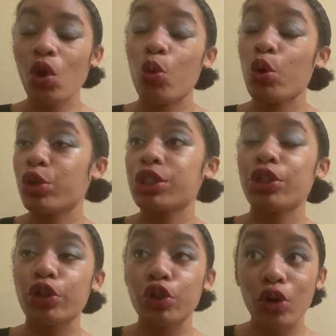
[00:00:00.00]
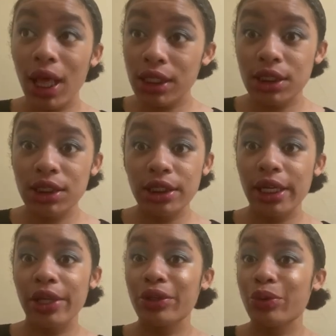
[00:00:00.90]
We went to the neurologist
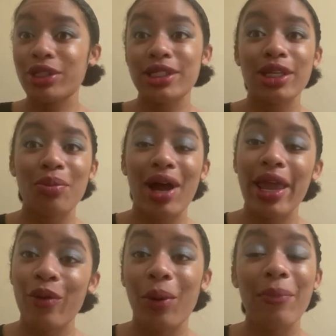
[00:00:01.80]
together. We just did my hair and